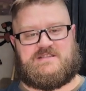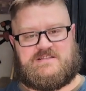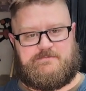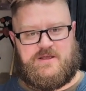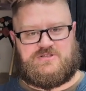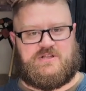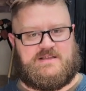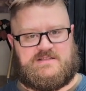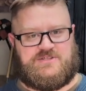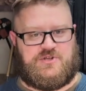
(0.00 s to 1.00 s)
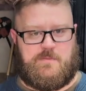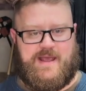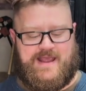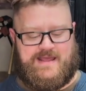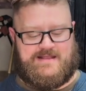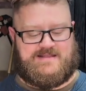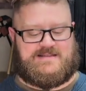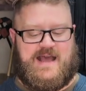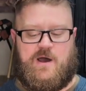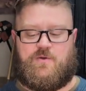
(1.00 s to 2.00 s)
especially since you're making this
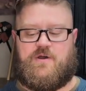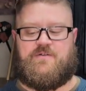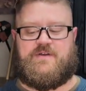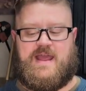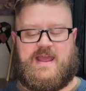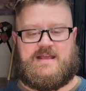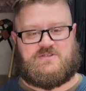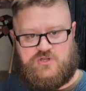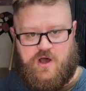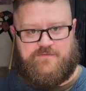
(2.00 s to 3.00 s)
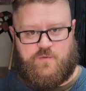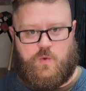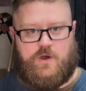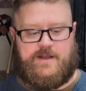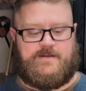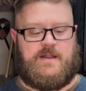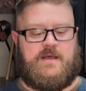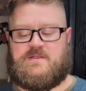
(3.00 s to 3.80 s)
out of a soft wood,